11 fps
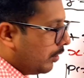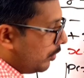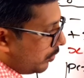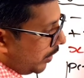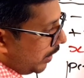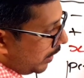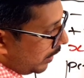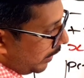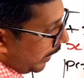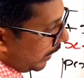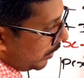So here
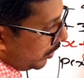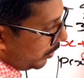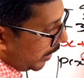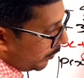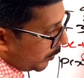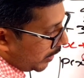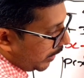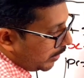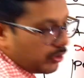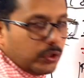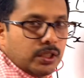negative times
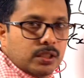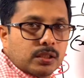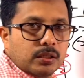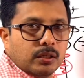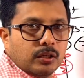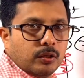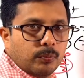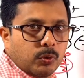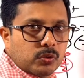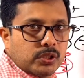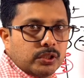negative is
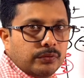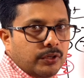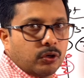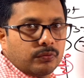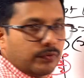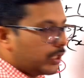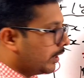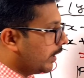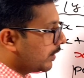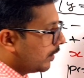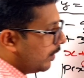positive. We don't want
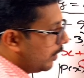that.